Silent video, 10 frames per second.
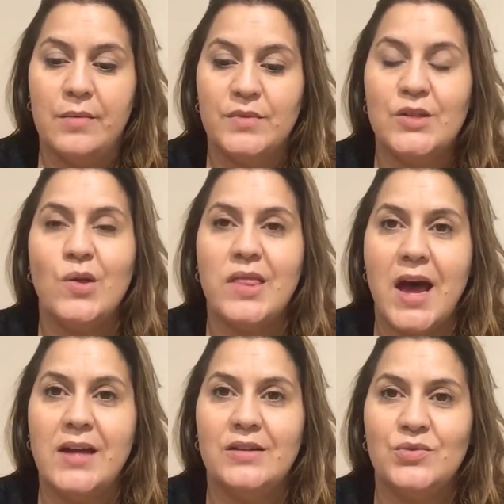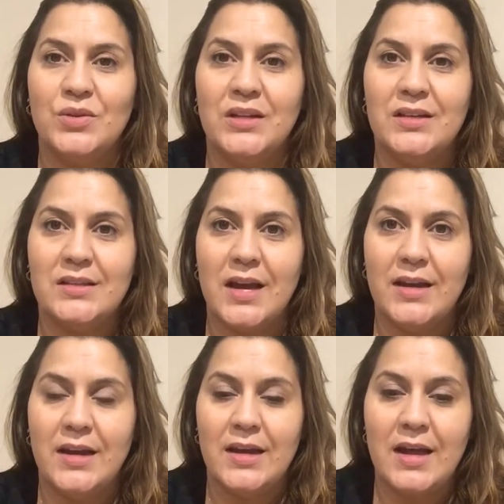So that is really
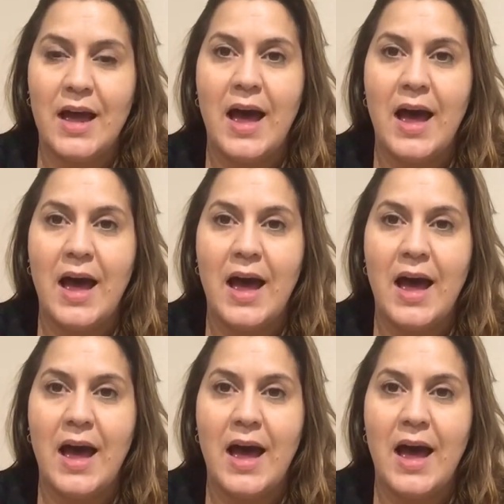exciting.